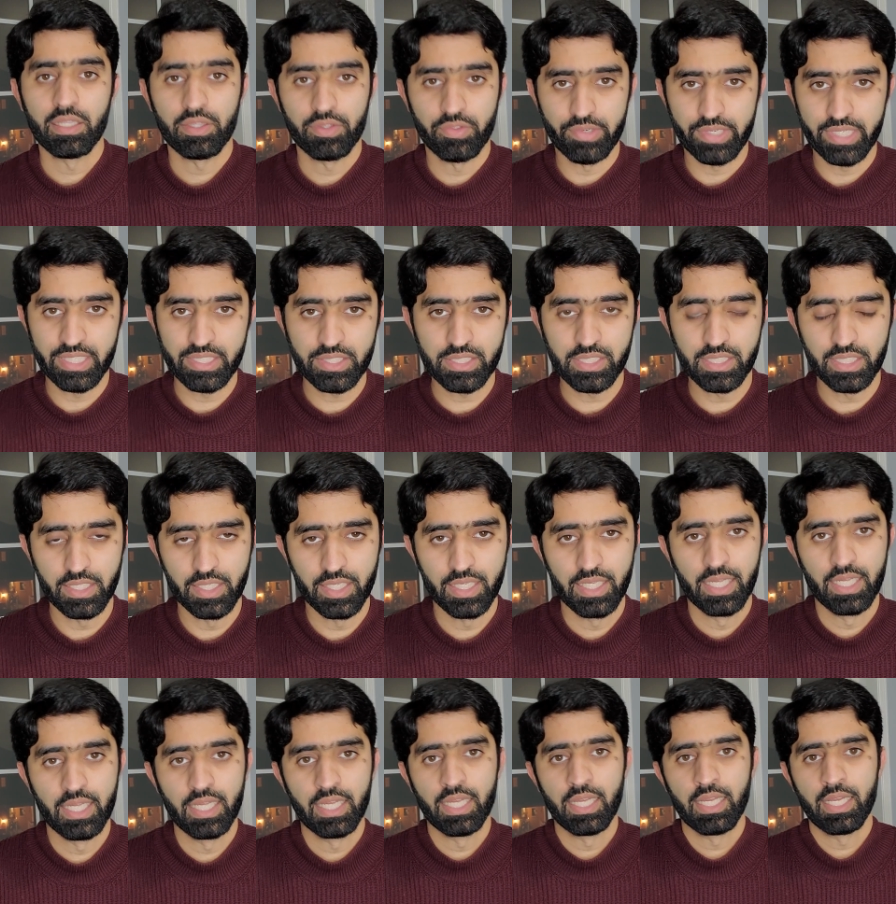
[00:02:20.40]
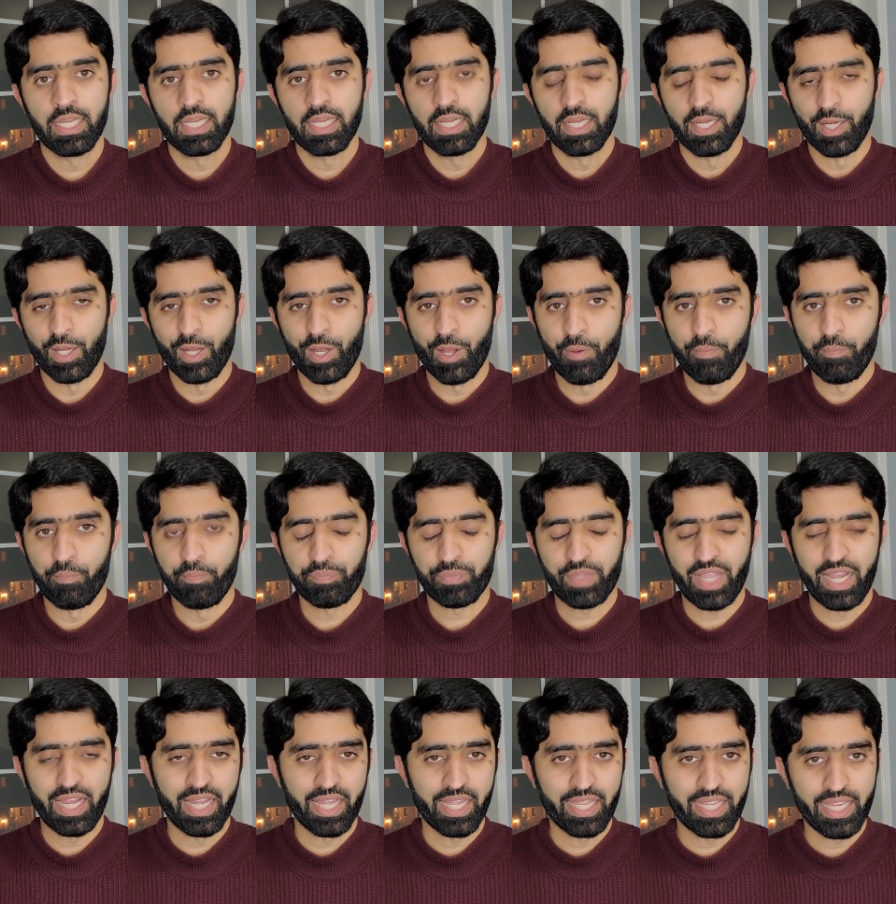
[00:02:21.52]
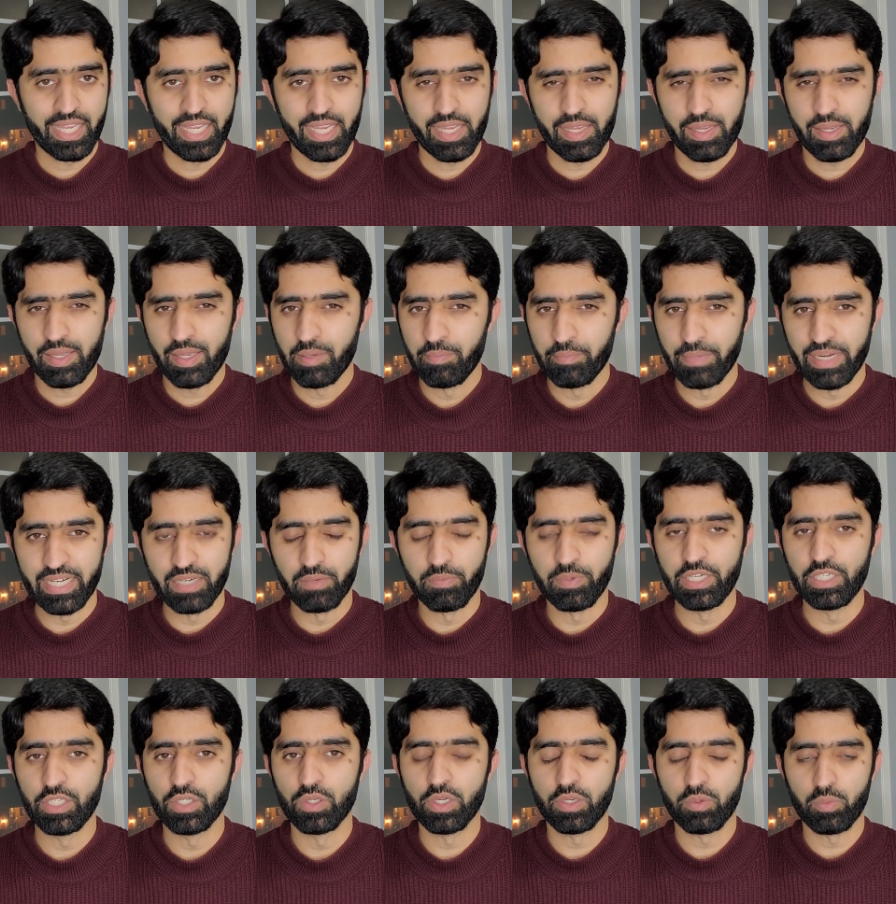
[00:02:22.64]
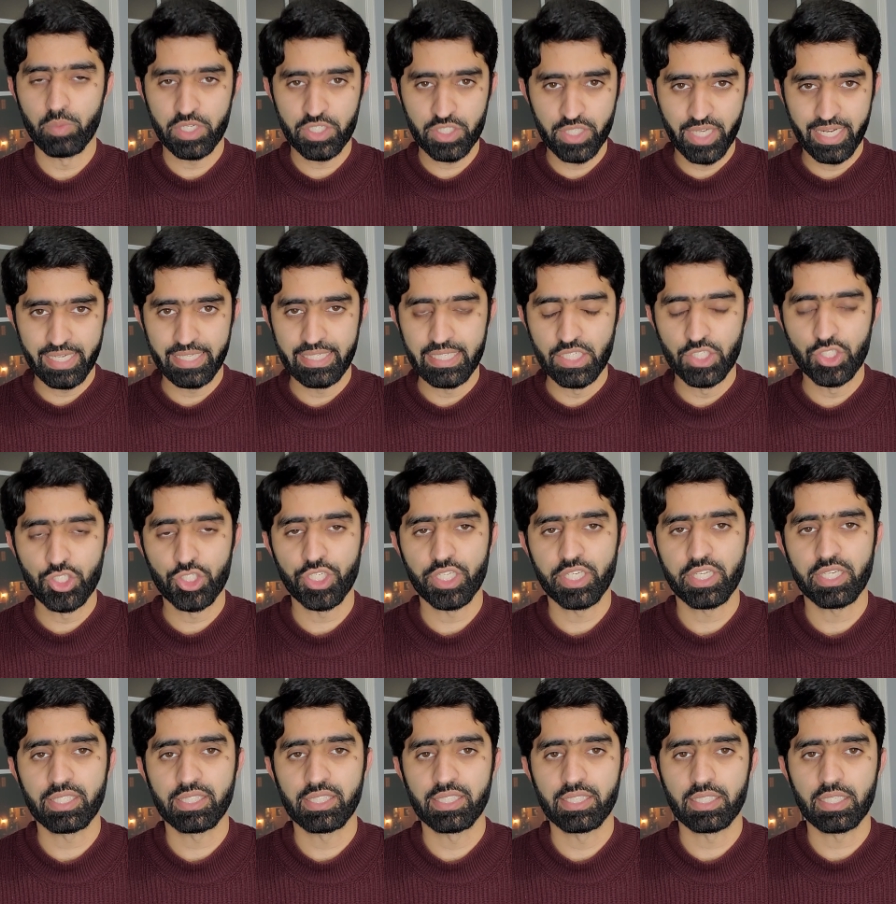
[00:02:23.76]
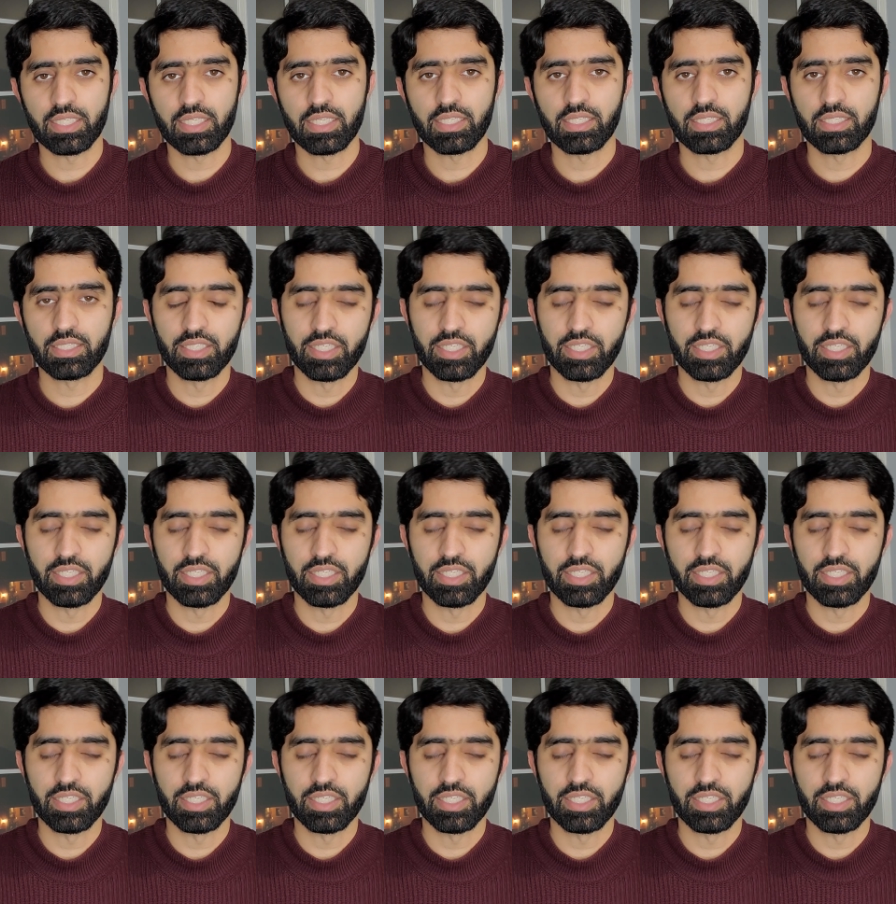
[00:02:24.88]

The reason um, I made a video in which I did share the,